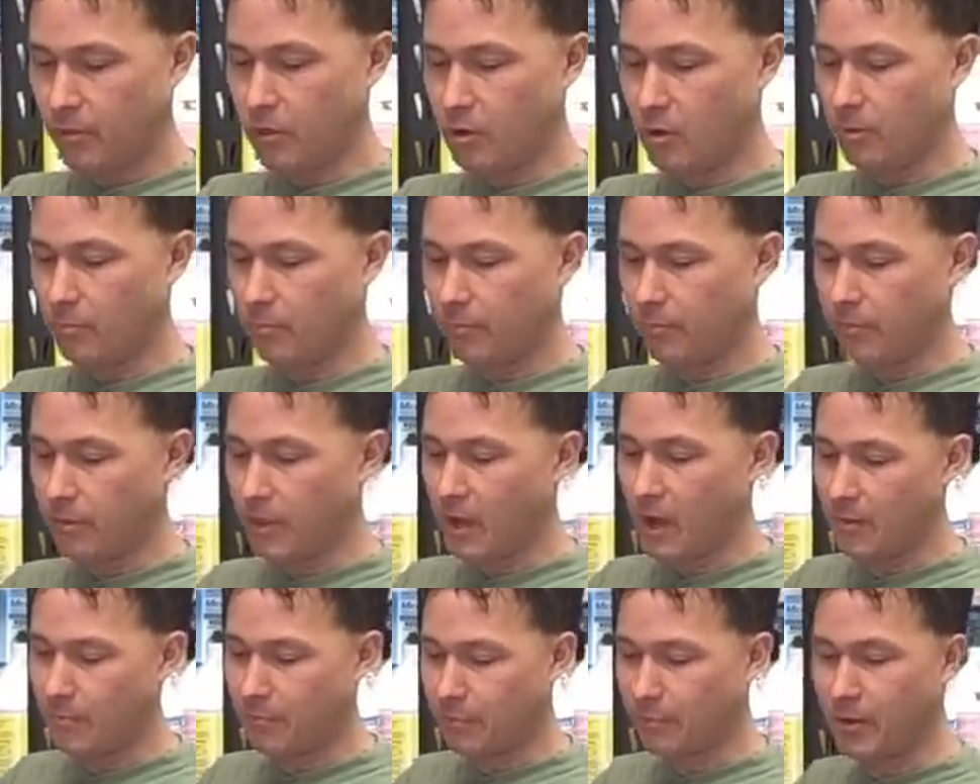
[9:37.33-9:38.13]
Nope,
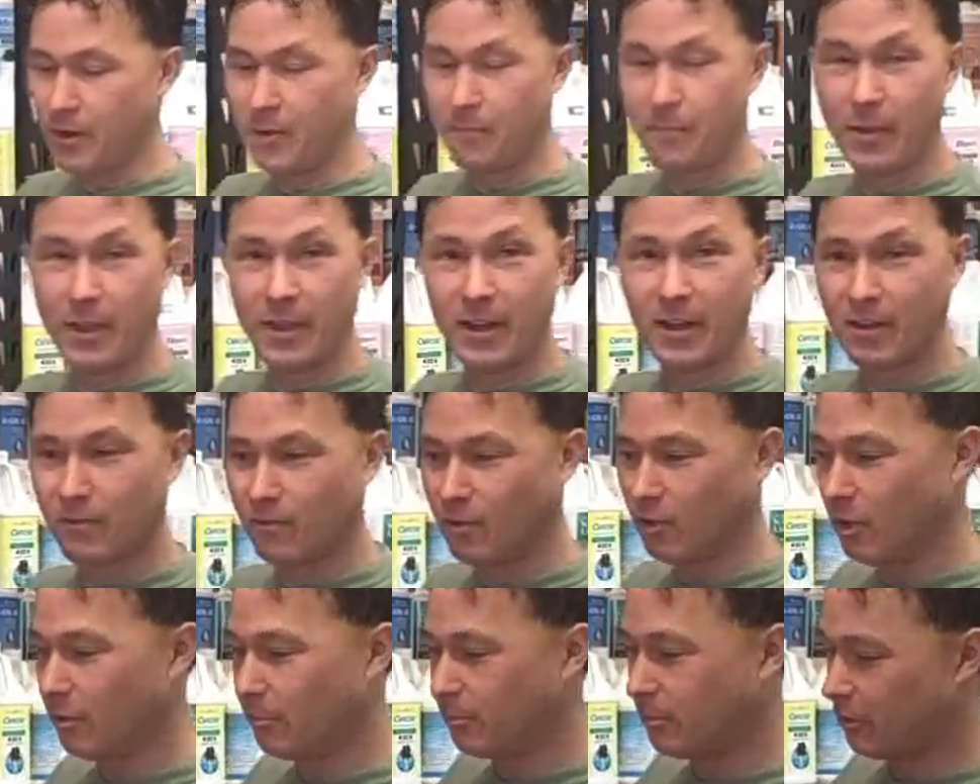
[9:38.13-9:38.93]
not prepaid
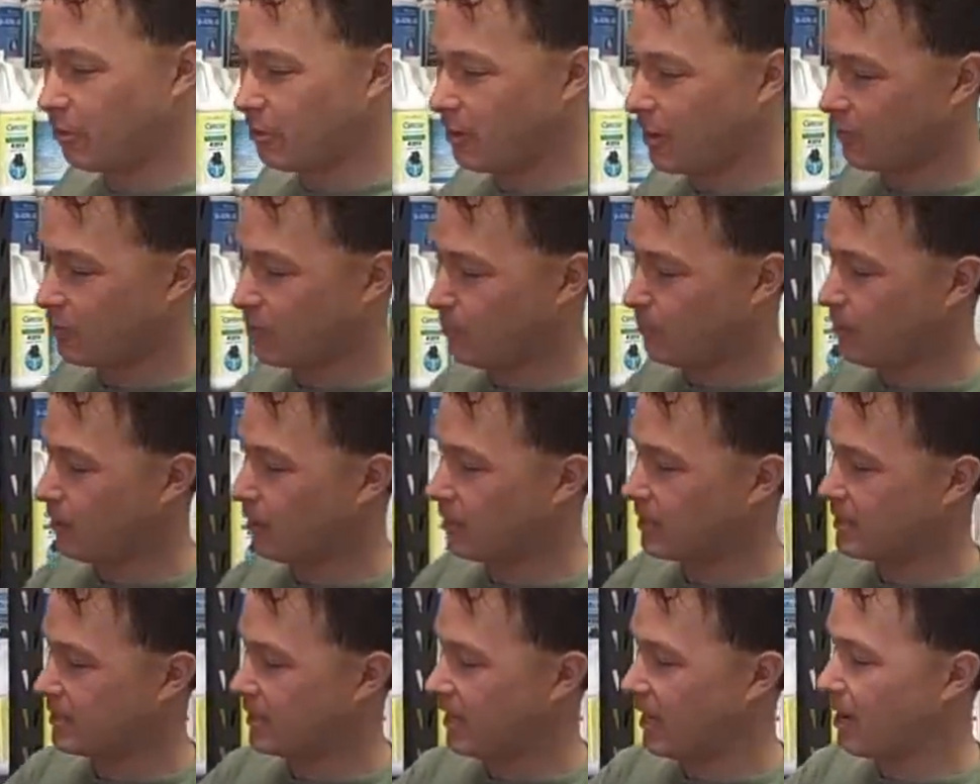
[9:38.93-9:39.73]
envelopes. You're gonna have to put
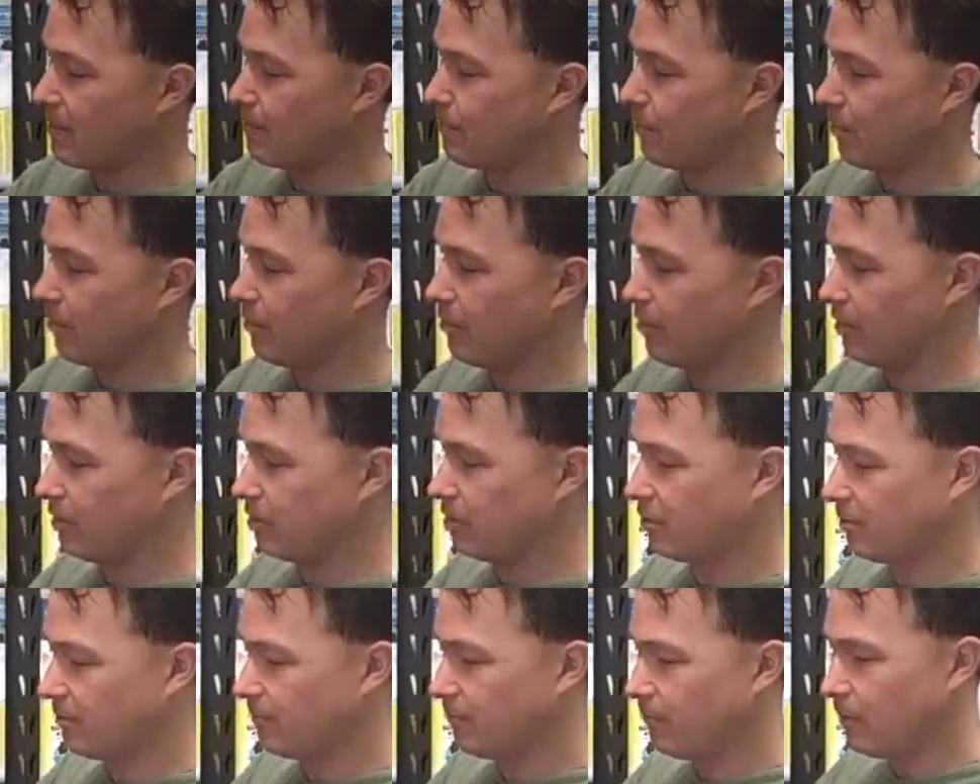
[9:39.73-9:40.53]
a stamp on
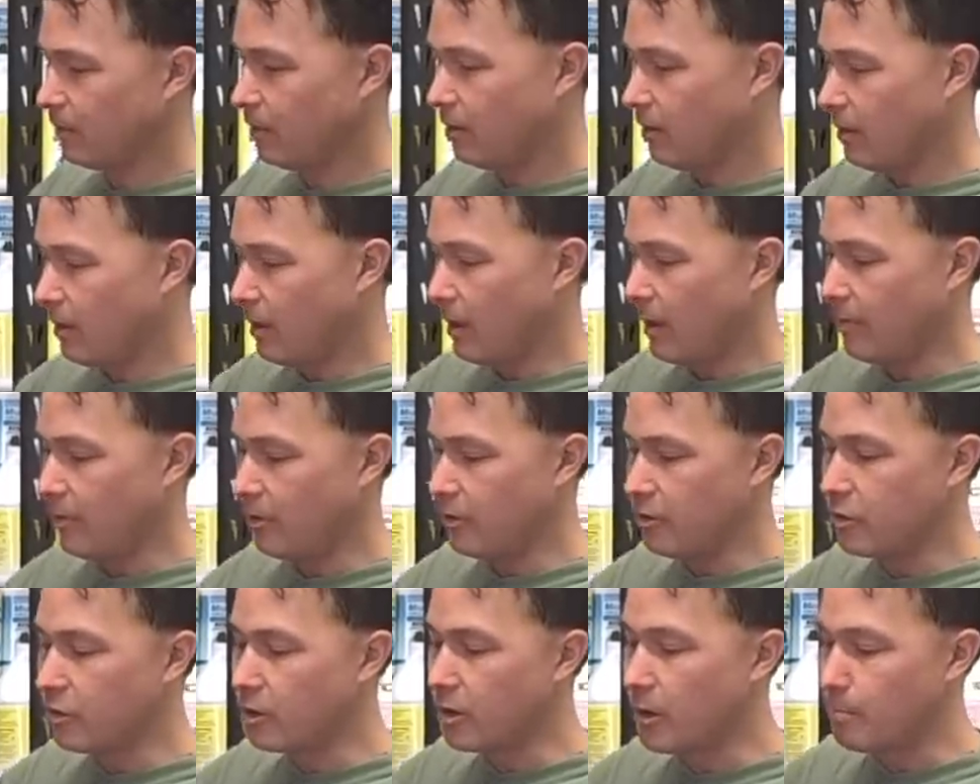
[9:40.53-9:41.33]
this. And
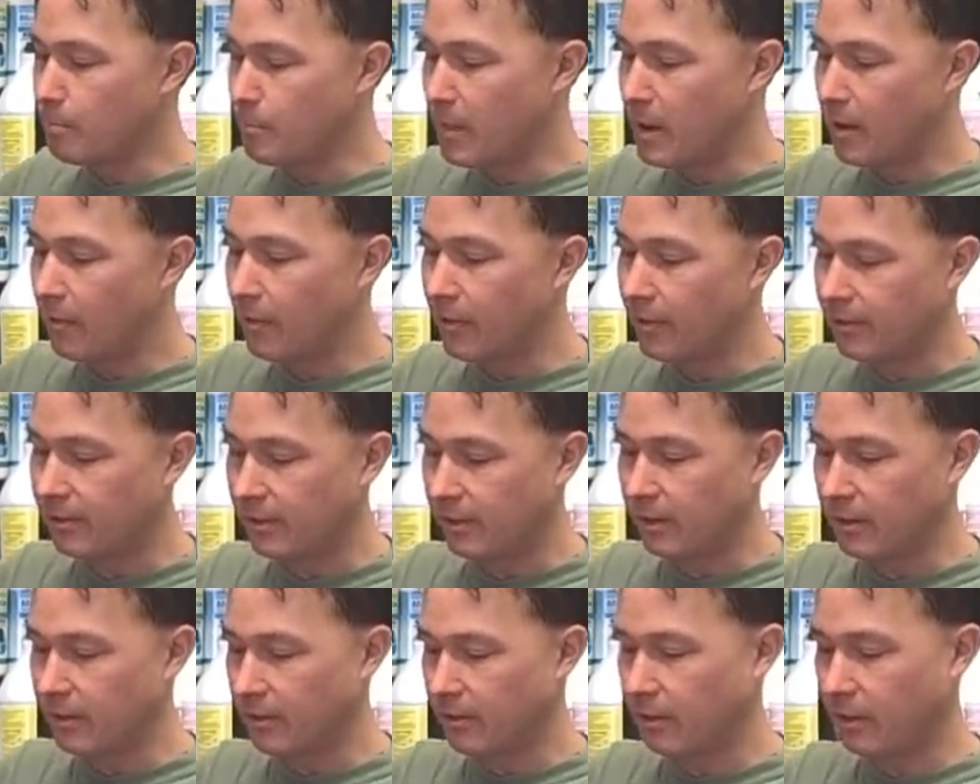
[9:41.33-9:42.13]
then you're going to mail
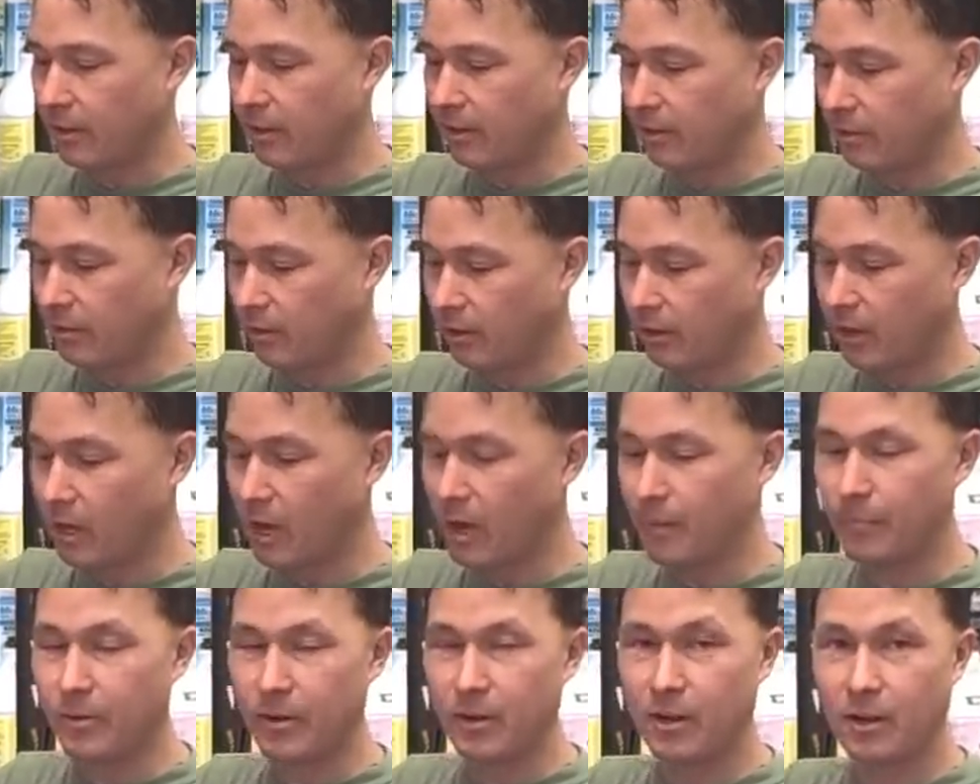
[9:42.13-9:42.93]
this into the
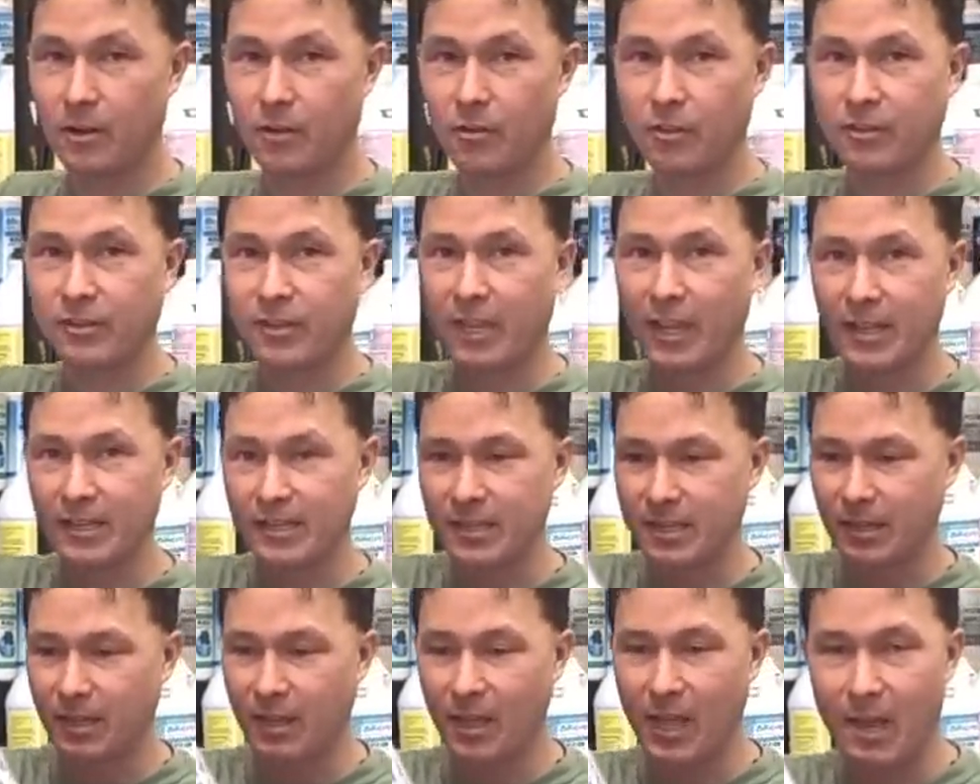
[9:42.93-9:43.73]
company here, the
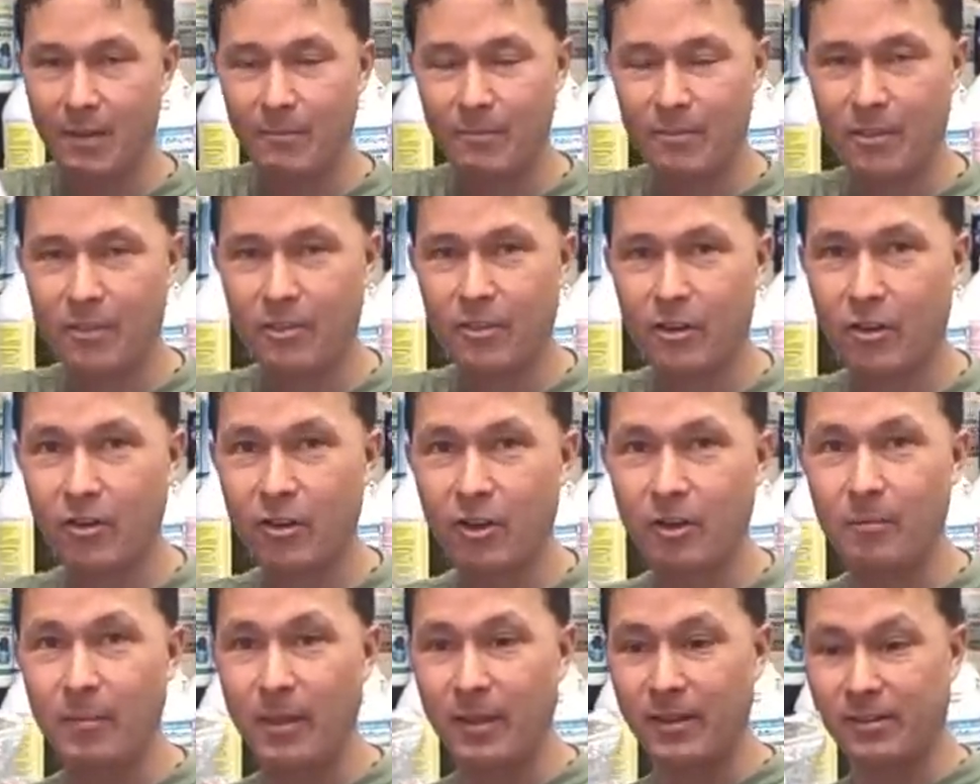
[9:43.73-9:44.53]
testing lab, and then they're
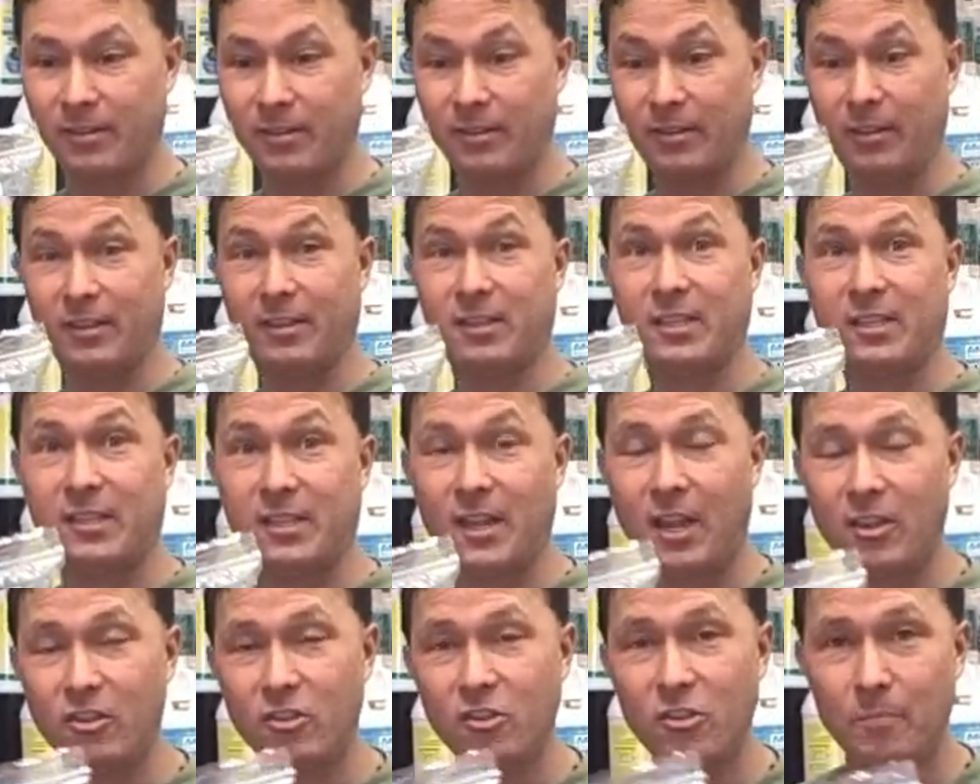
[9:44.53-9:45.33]
going to basically
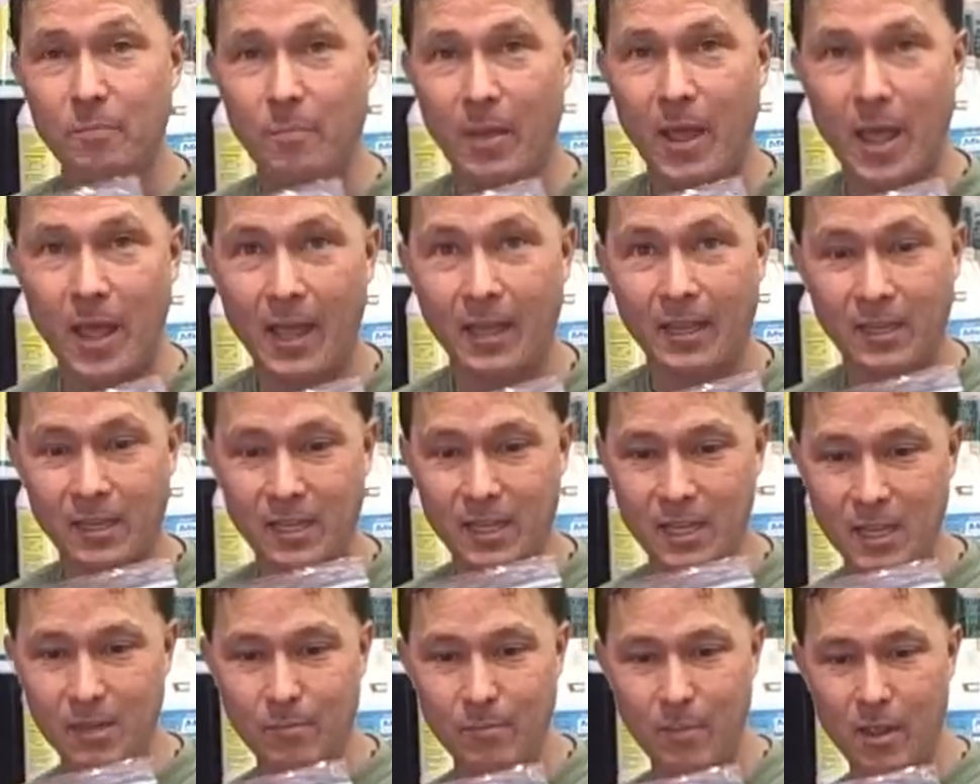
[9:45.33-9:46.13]
send you back
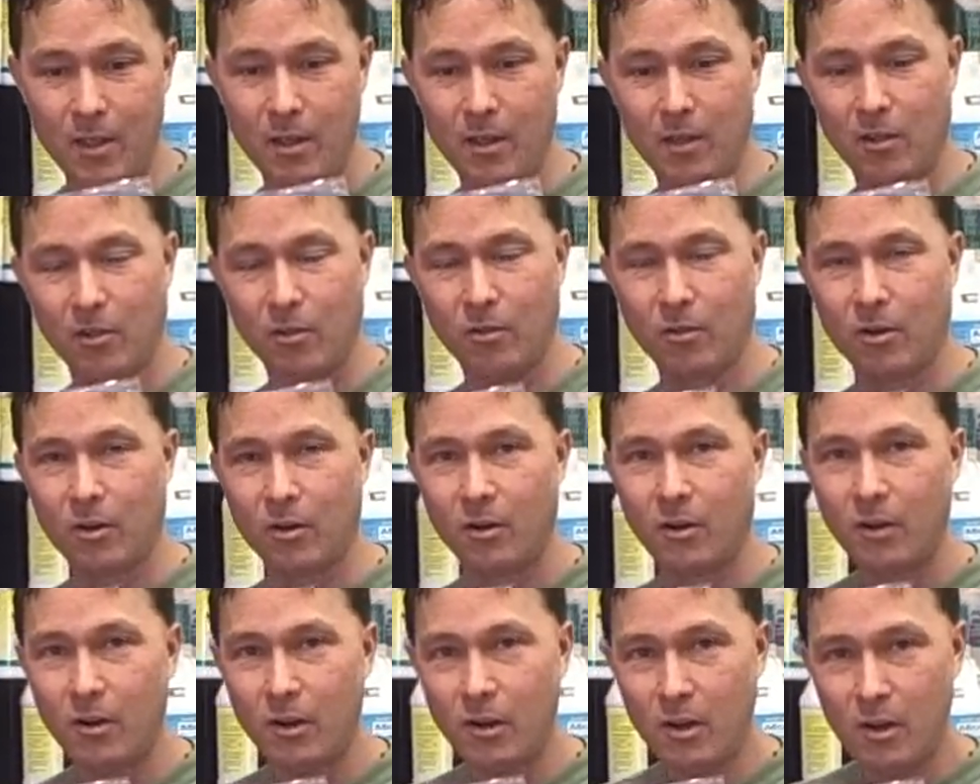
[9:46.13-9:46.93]
an email
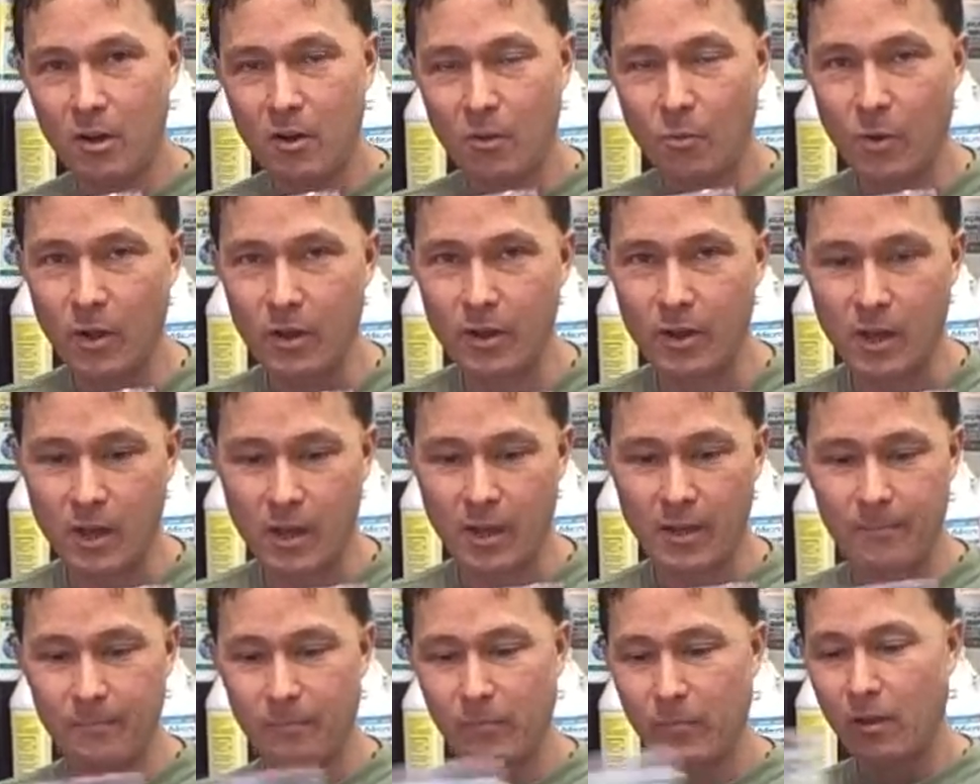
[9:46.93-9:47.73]
or
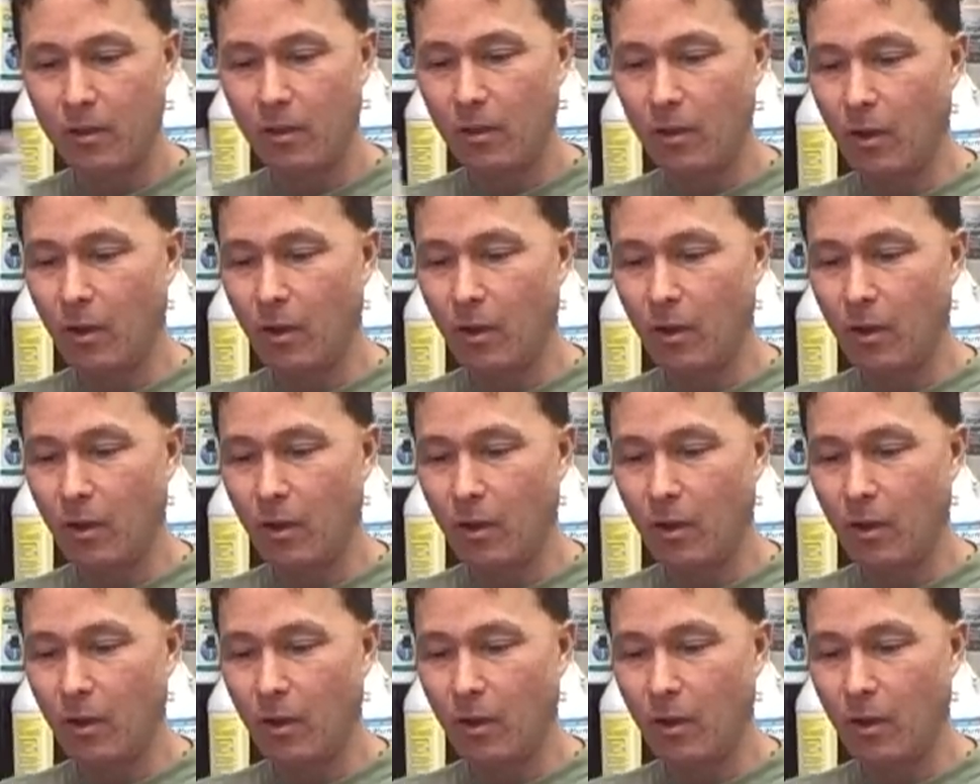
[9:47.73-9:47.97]
whatnot